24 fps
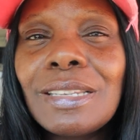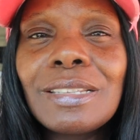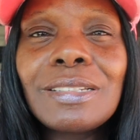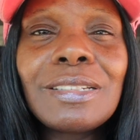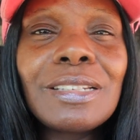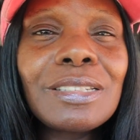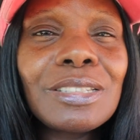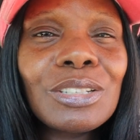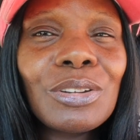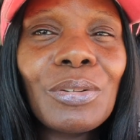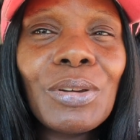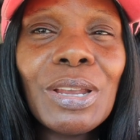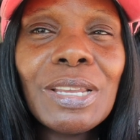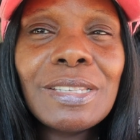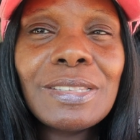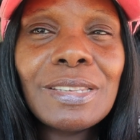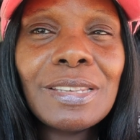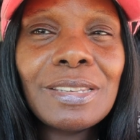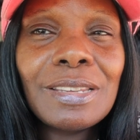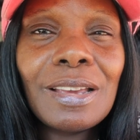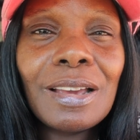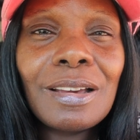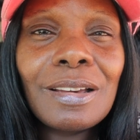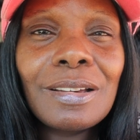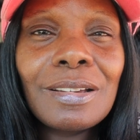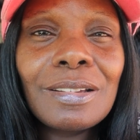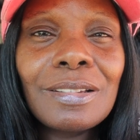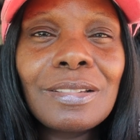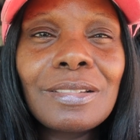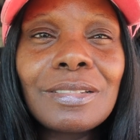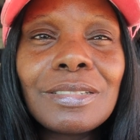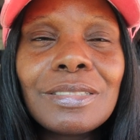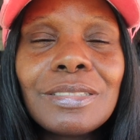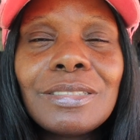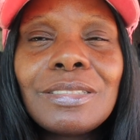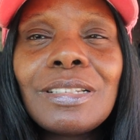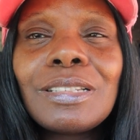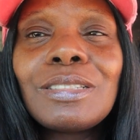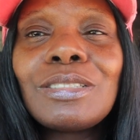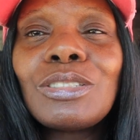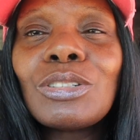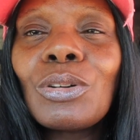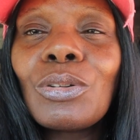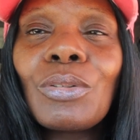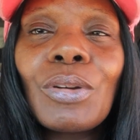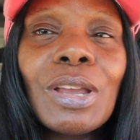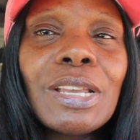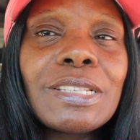Isn't this crazy, y'all? This is
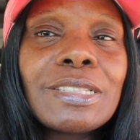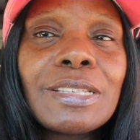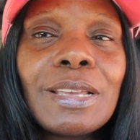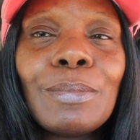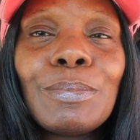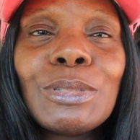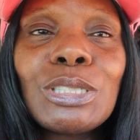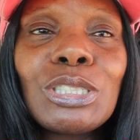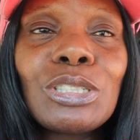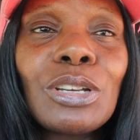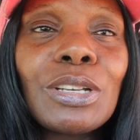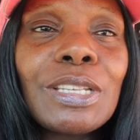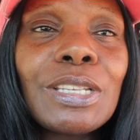so crazy. Let me show